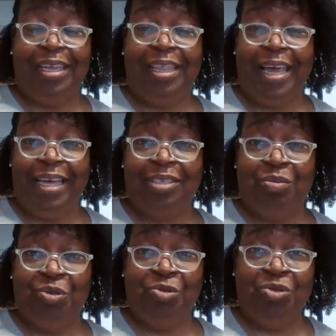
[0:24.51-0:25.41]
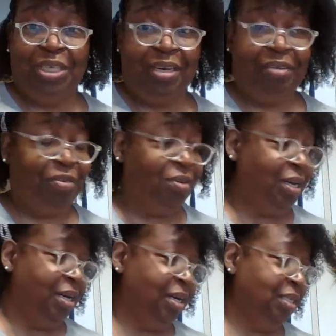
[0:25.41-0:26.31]
and they had some new stuff, you
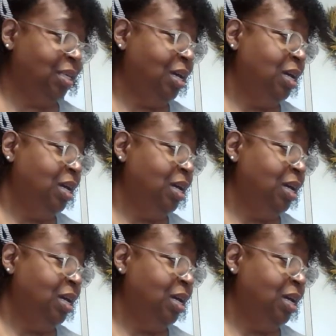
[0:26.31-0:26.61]
guys